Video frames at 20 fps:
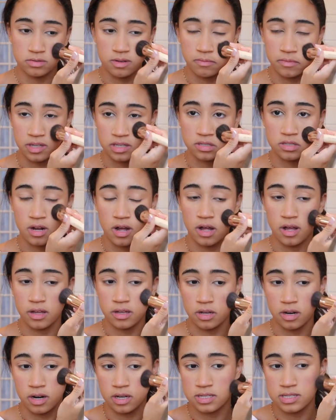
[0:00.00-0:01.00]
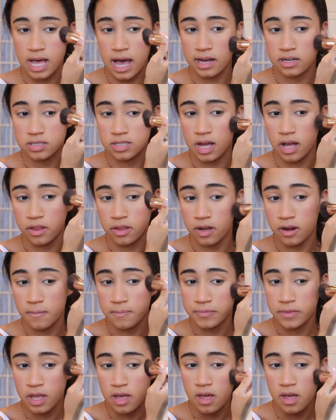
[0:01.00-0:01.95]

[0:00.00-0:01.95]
something's not your exact color,